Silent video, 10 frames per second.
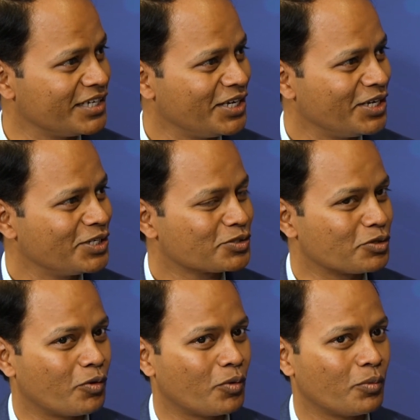Mm -hmm.
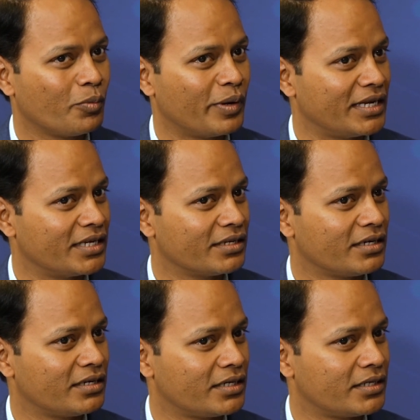So when
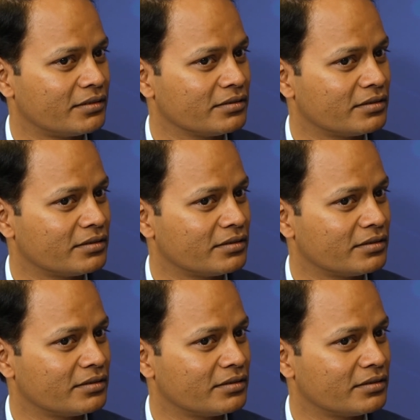uh,